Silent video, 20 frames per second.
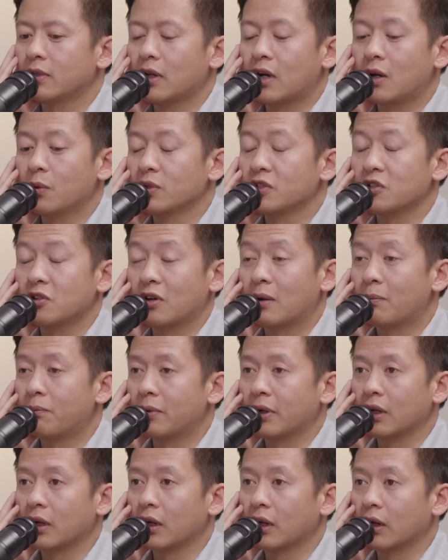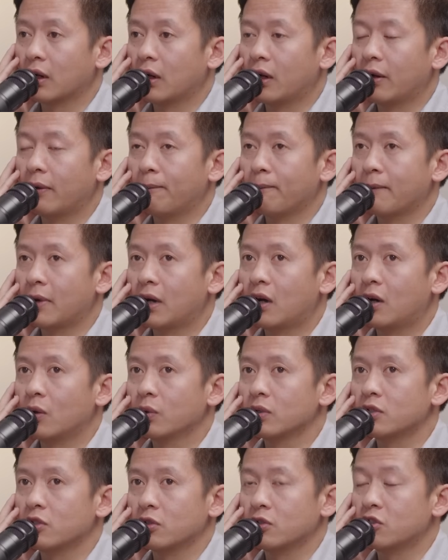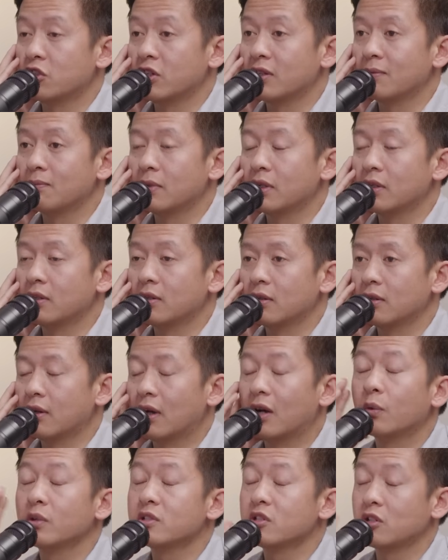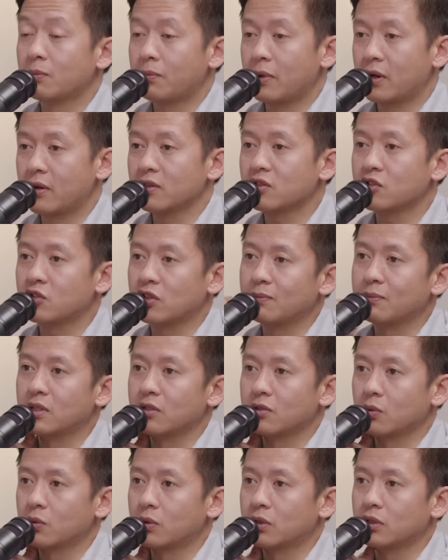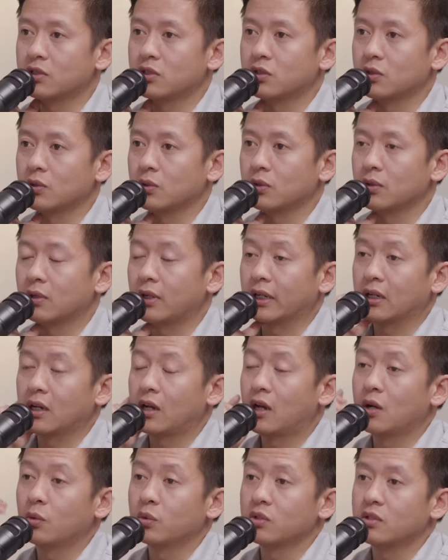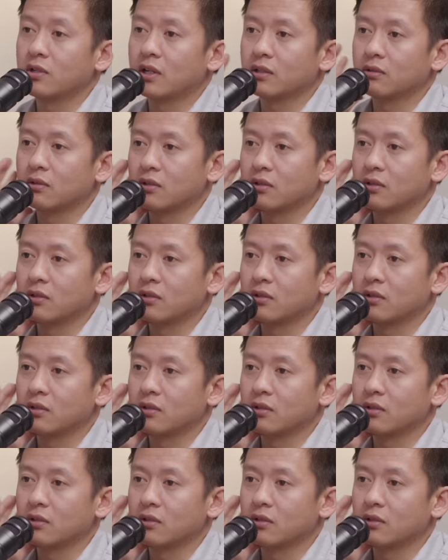was your upbringing? How was your treatment? How was your parents' treatment towards you? Like, how would you like to